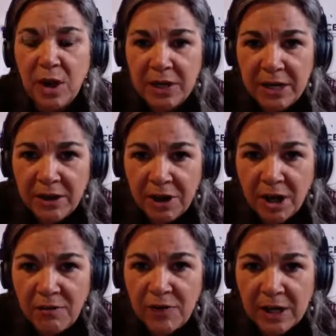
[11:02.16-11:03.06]
on air and
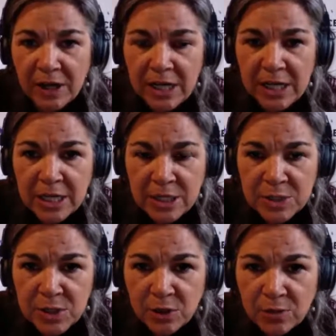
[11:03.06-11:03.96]
off air.
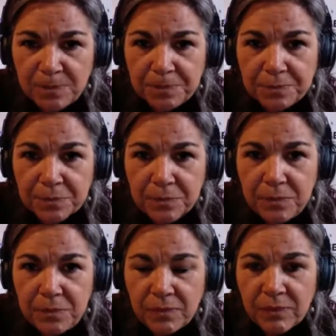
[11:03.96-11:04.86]
So
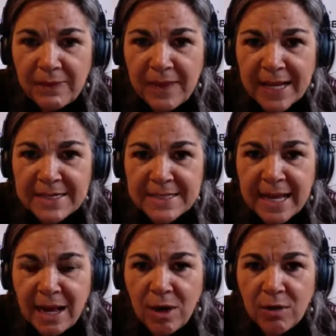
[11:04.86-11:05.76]
that is
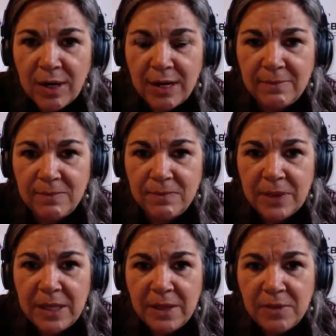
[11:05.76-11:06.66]
how
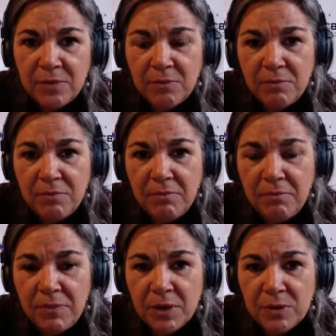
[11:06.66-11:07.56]

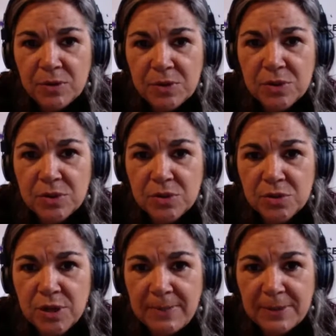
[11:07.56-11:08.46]
those
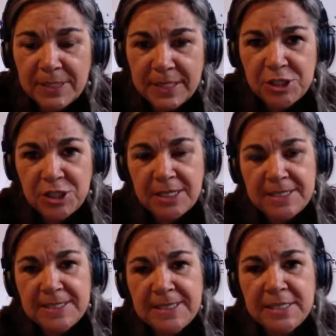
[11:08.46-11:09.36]
tribal
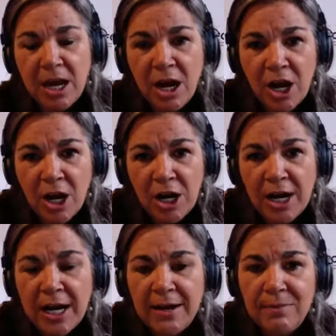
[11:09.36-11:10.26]
nations are
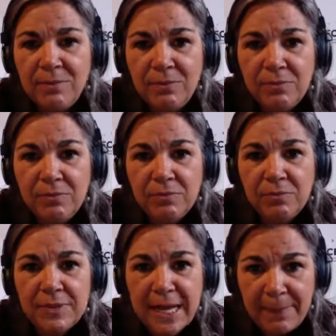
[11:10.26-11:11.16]

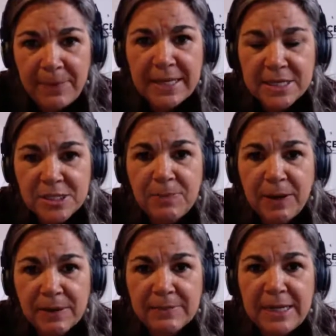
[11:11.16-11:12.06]
tapping into
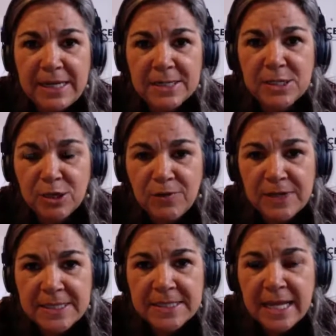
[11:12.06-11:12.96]
public media
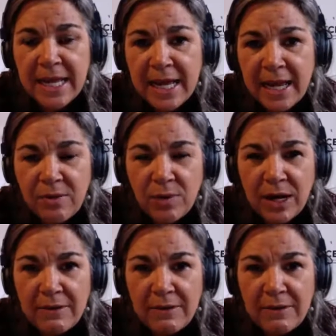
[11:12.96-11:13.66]
service. And what